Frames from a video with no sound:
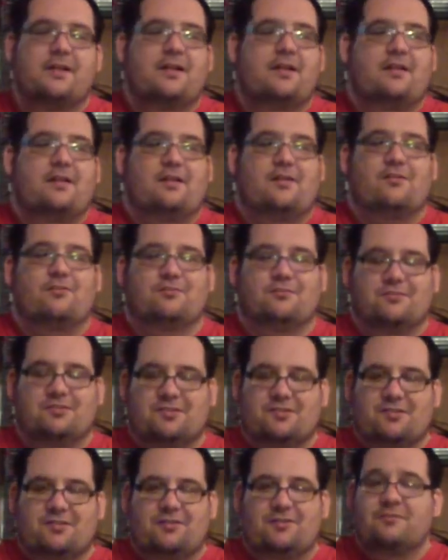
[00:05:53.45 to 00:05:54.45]
the Cold
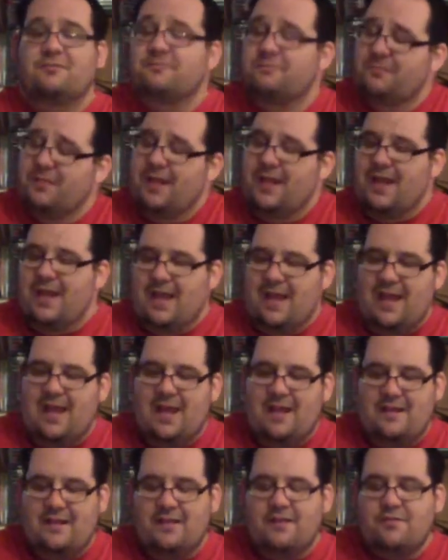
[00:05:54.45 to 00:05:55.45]
Skull.
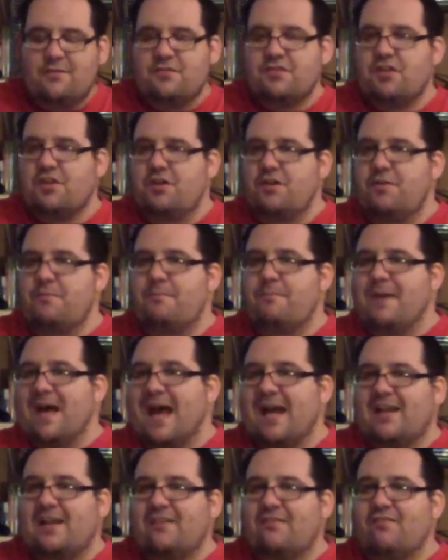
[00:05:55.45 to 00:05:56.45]
And this was a good
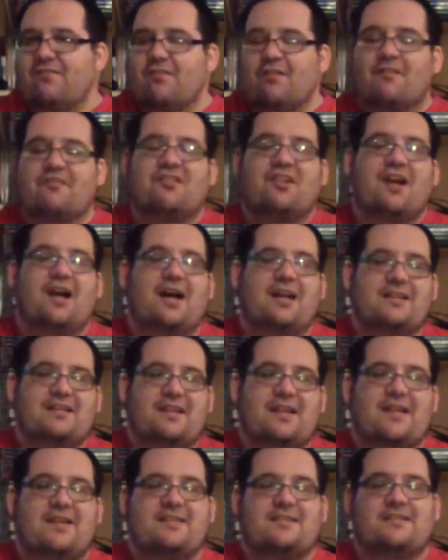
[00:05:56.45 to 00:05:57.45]
back and forth
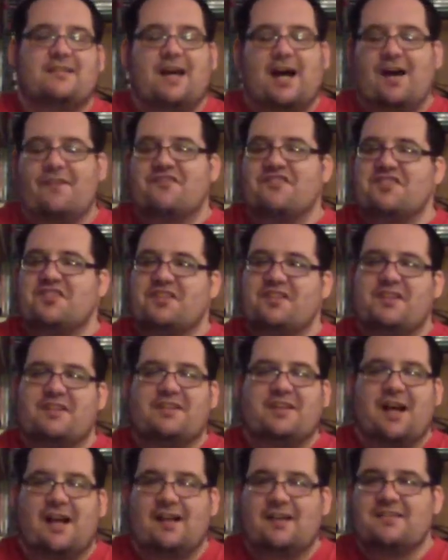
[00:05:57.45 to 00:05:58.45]
contest. Obviously, the
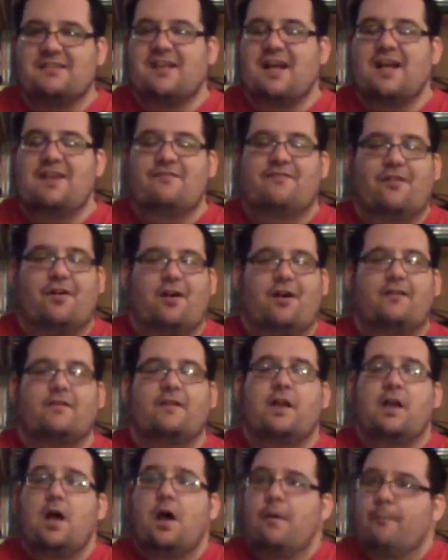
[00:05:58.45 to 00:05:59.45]
Tongas got
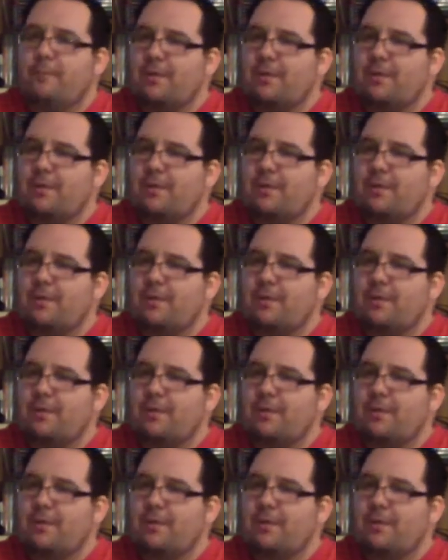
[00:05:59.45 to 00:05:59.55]
involved.